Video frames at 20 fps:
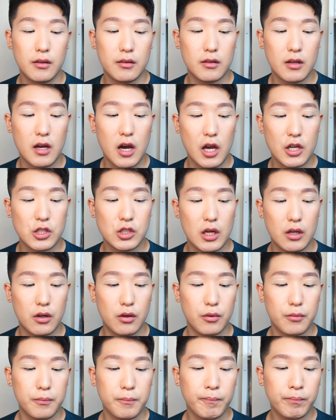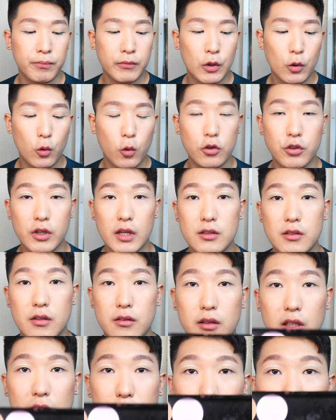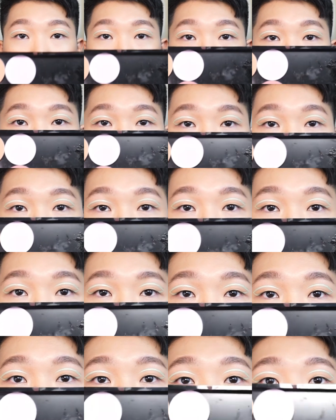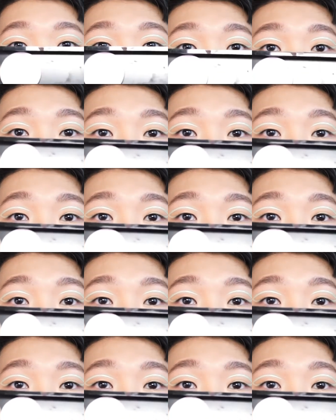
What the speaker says: the eyeshadow, or you can just leave the glue, but